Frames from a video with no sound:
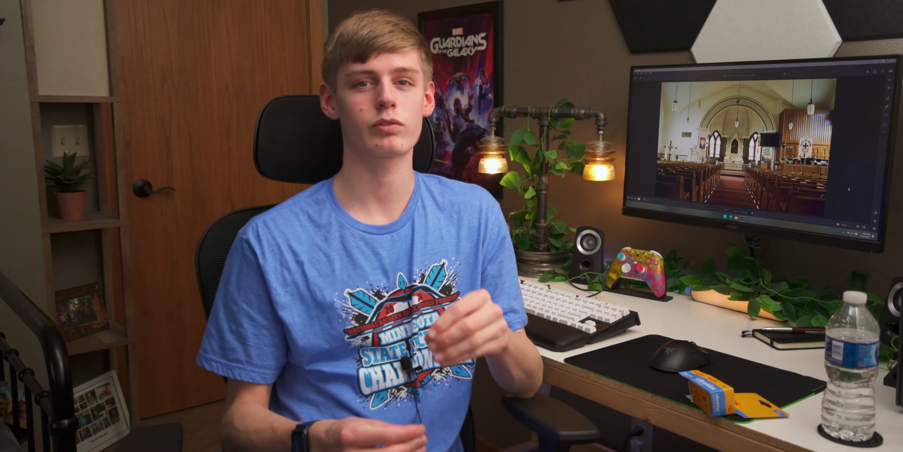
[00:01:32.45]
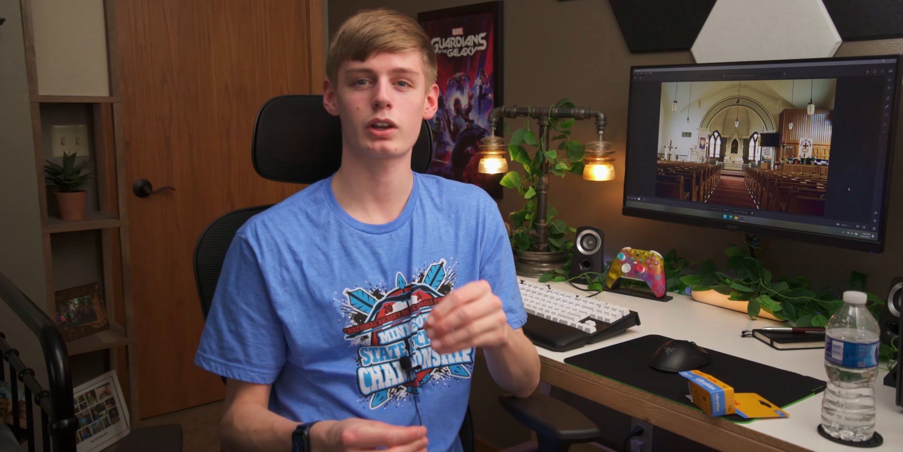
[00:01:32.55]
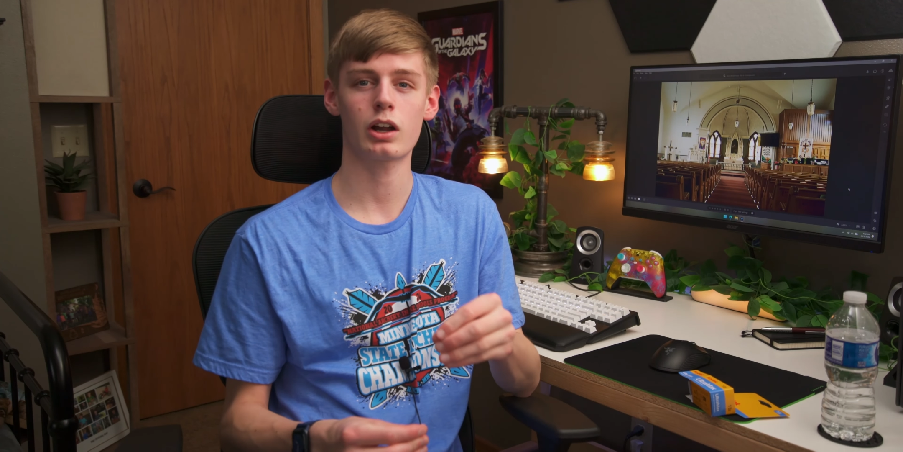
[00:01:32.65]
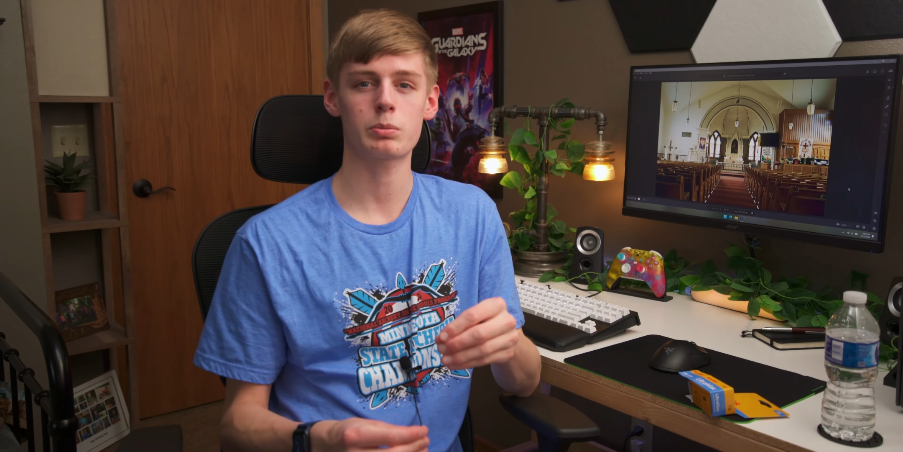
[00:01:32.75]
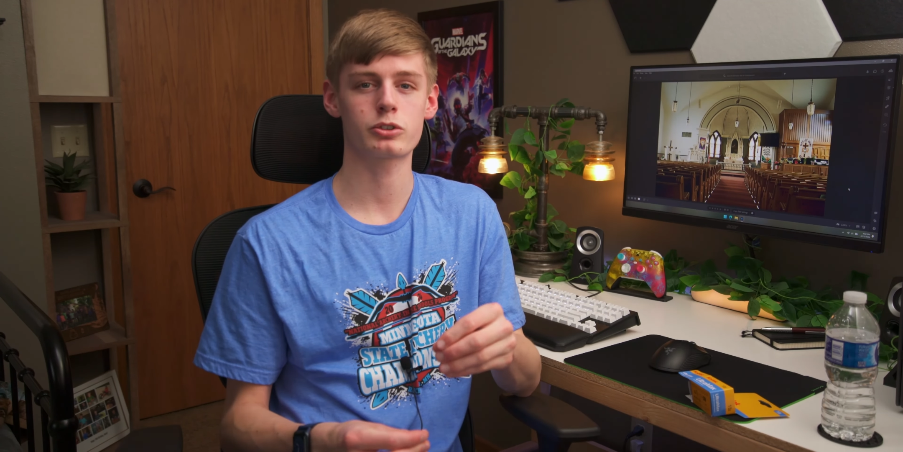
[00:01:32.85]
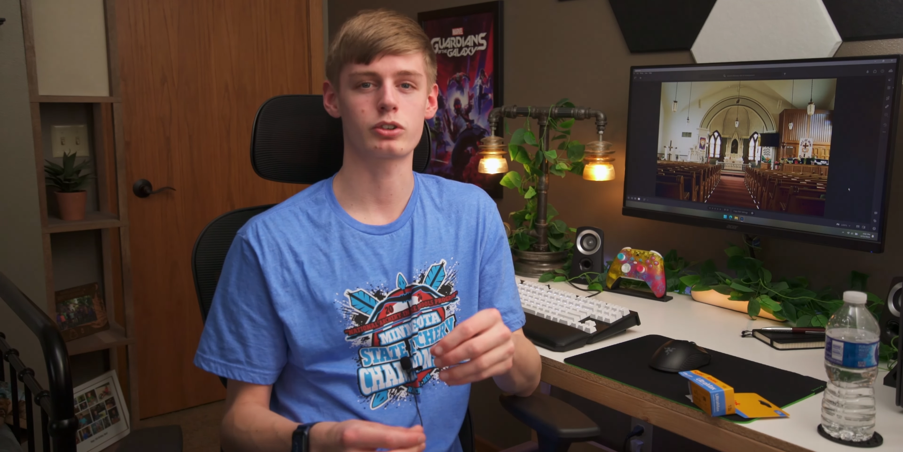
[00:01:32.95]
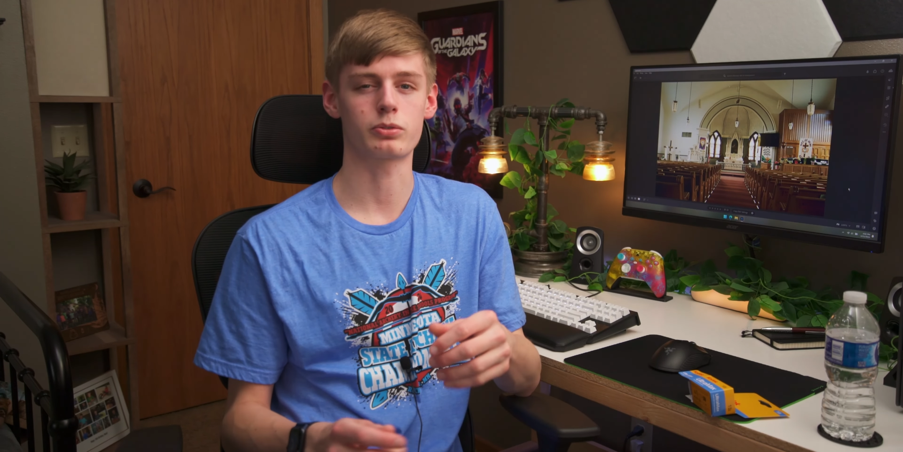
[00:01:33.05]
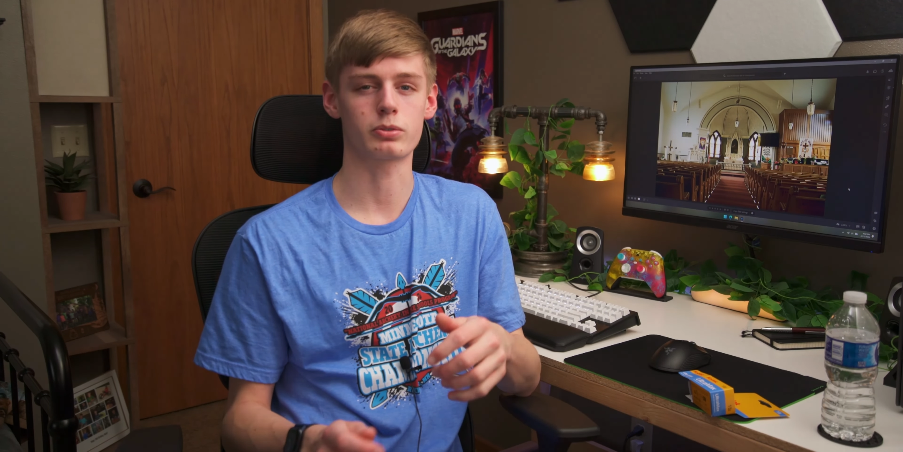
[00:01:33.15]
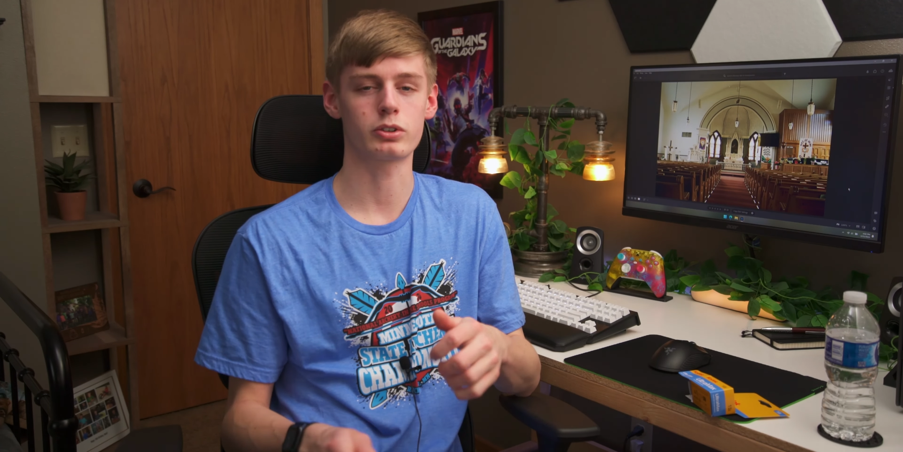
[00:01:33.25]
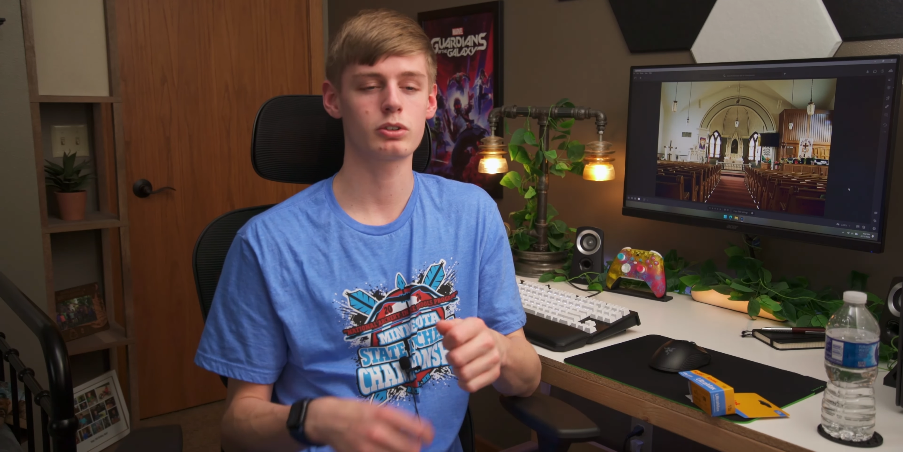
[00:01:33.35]
that option
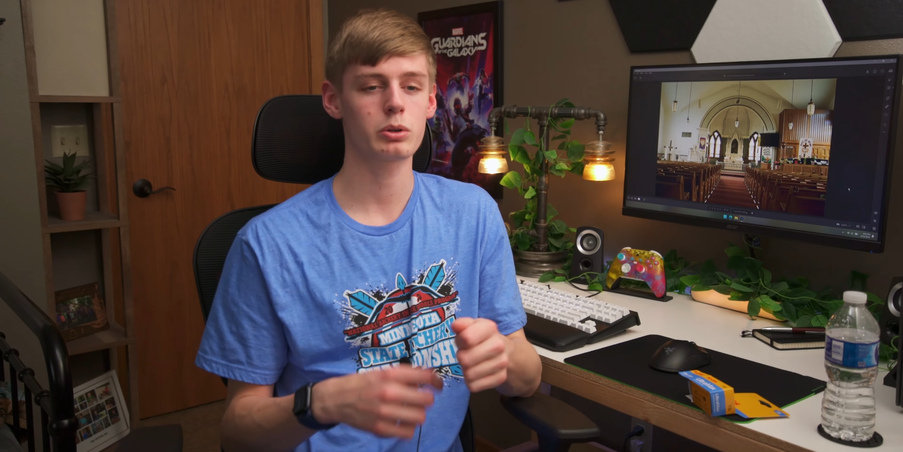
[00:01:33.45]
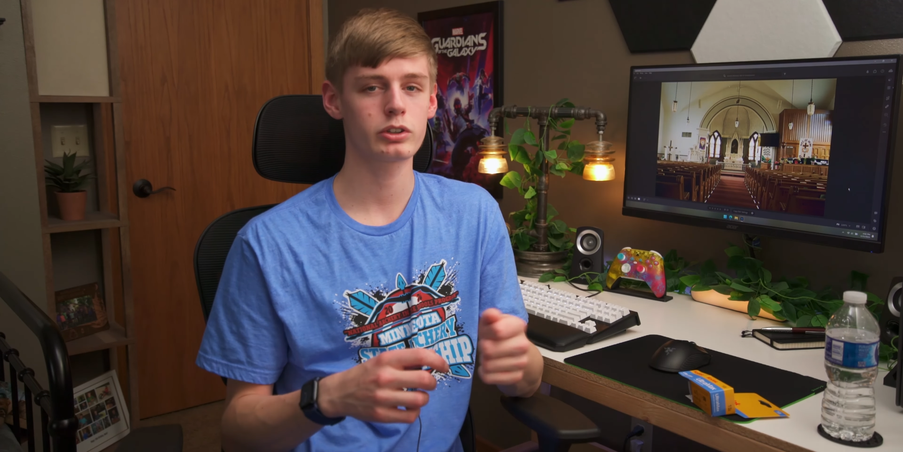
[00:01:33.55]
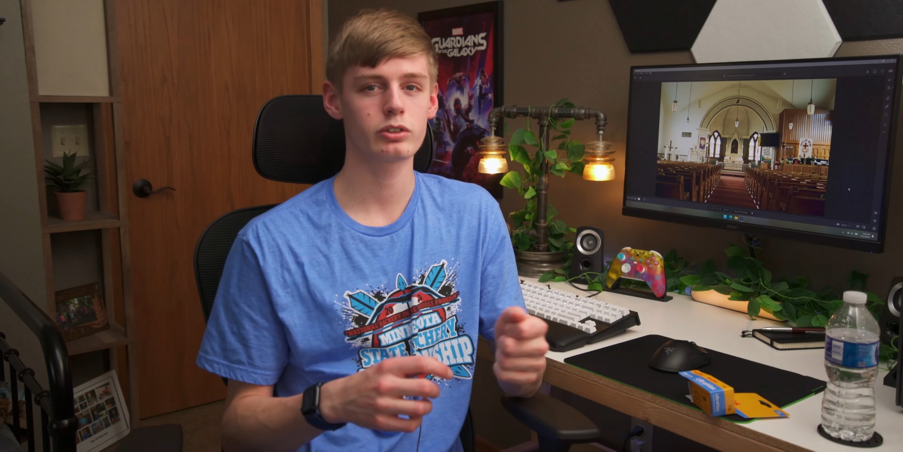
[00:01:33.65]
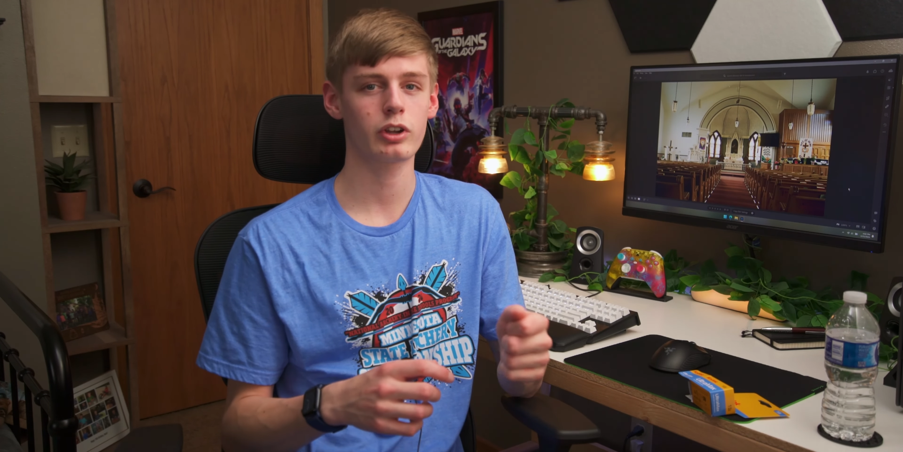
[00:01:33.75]
of reloading your